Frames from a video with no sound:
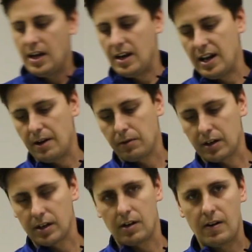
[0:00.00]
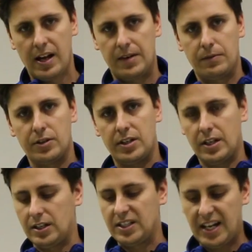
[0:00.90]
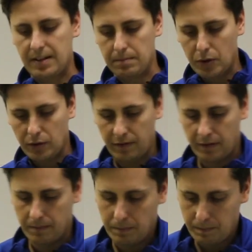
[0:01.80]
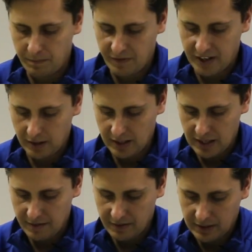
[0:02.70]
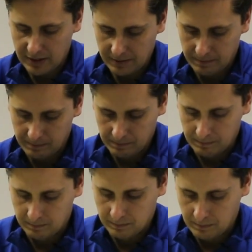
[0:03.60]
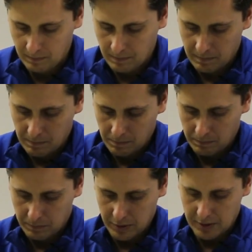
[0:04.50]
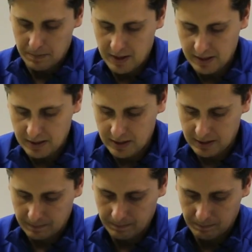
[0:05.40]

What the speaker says: and now we're going to go ahead and we're just going to tighten both of them fairly evenly. Pretty basic.